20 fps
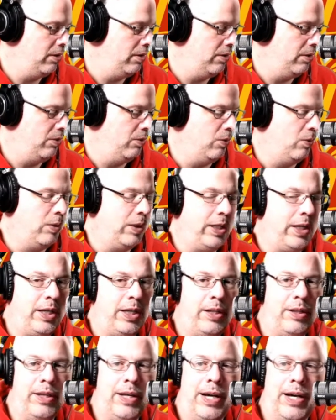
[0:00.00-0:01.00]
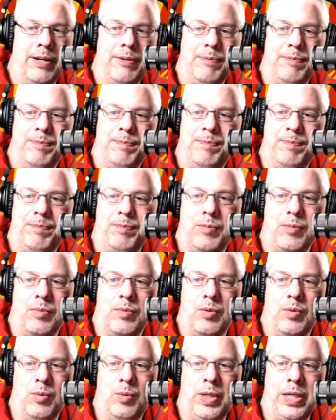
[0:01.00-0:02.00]
We need that.
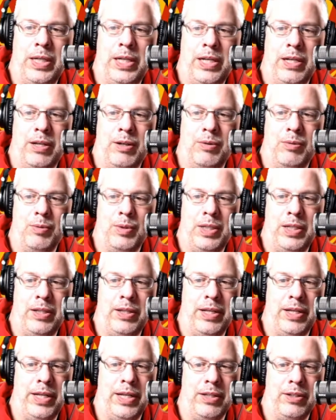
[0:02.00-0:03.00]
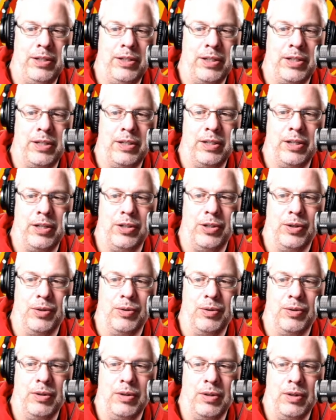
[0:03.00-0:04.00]
We need it. We need the healing to
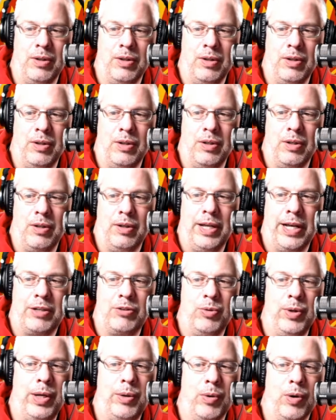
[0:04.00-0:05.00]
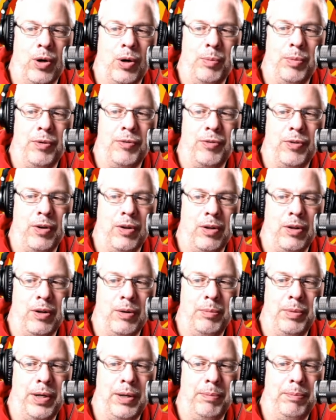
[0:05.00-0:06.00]
continue. Next week, we're hoping for a little
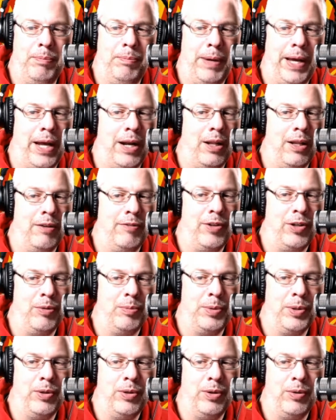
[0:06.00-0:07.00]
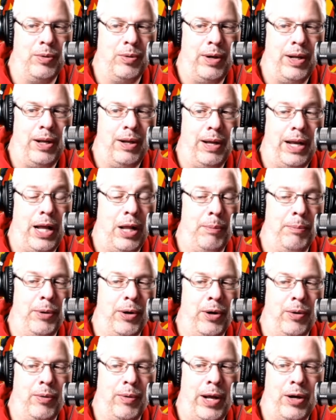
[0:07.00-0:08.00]
bit of Battle of Alberta
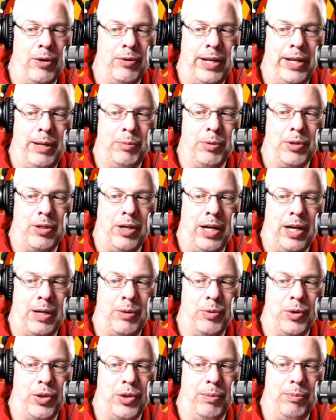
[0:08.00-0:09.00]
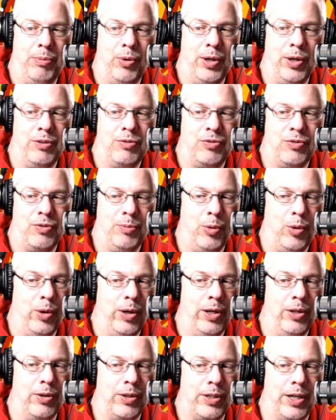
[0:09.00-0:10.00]
roundtable talk with the boys from
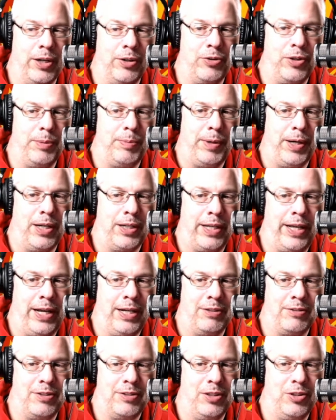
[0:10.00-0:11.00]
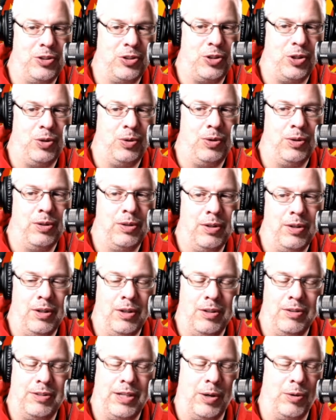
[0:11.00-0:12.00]
Oil Country Podcast on the show.
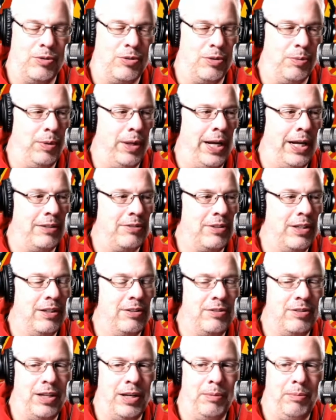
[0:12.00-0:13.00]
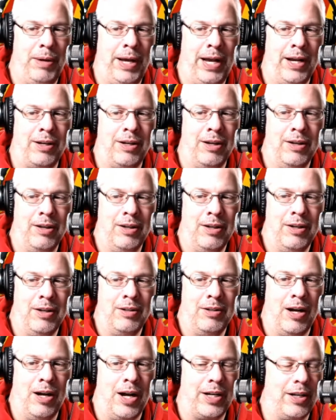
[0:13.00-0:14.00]
So that was a blast. Just sitting back,
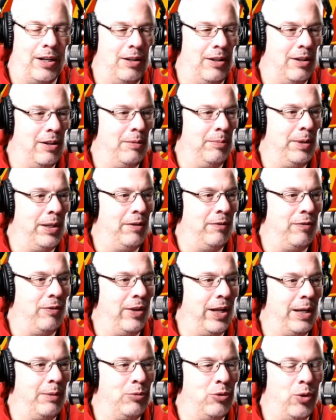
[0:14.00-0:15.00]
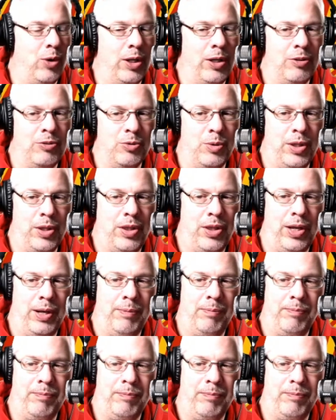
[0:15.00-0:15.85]
talking a little bit of Flames Oilers with them.